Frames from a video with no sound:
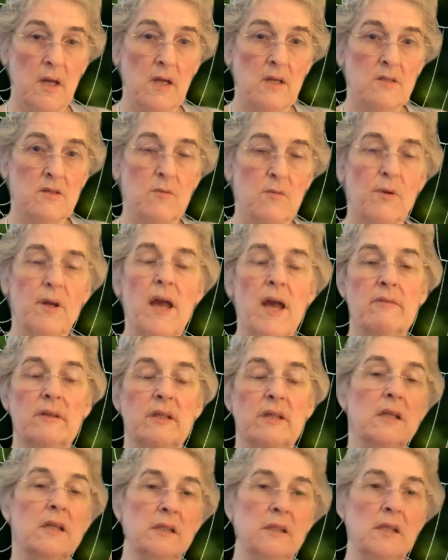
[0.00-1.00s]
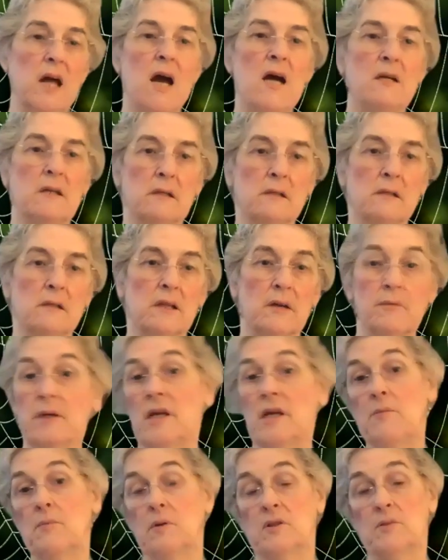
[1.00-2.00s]
So we have a little locker that we
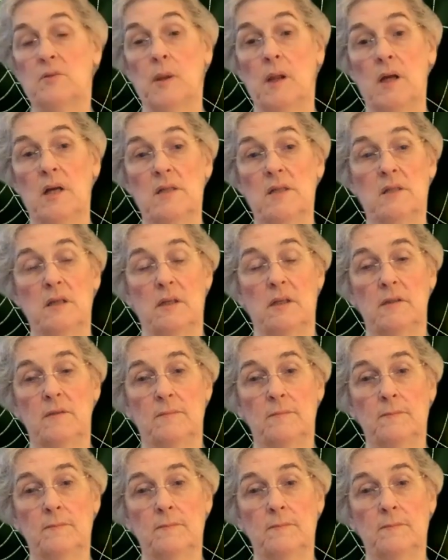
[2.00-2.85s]
keep our supplies in.